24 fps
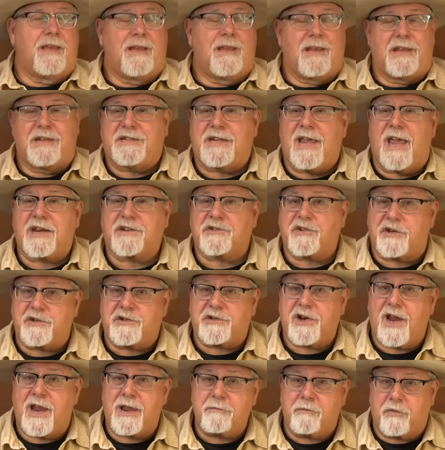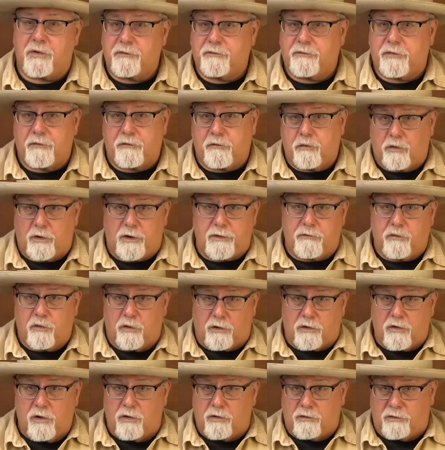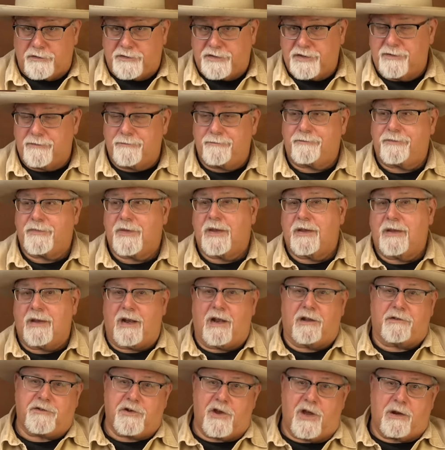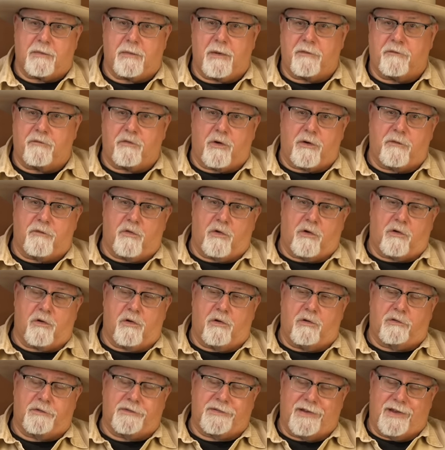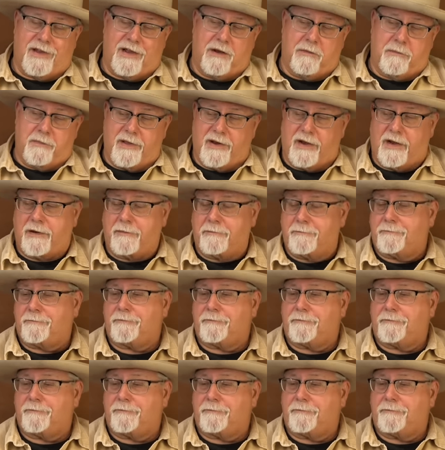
is actually chambered for 44 Colt, and I'll talk about 44 Colt in a minute.